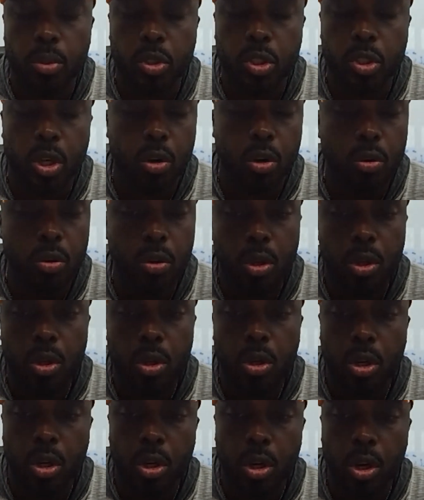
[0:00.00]
So,
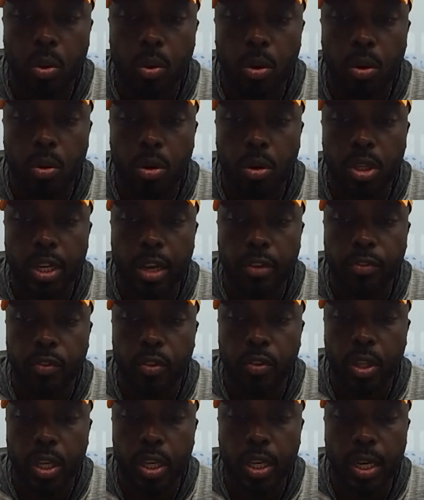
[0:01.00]
you know, we're
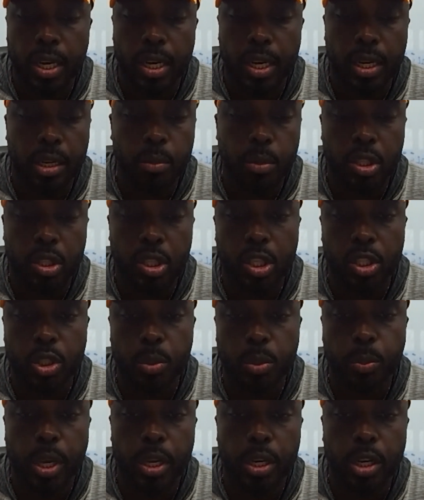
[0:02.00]
definitely
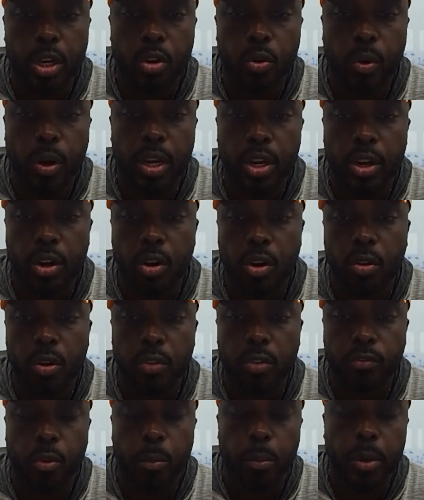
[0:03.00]
anticipating a great year
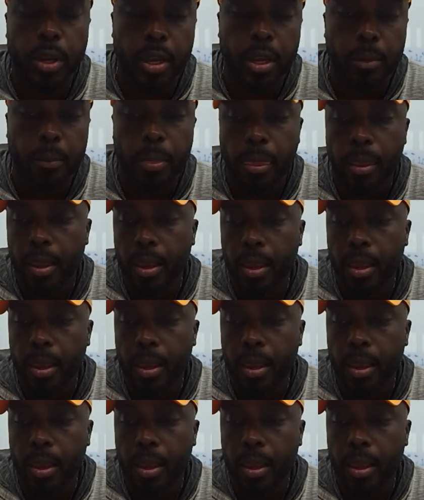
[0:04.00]
from him.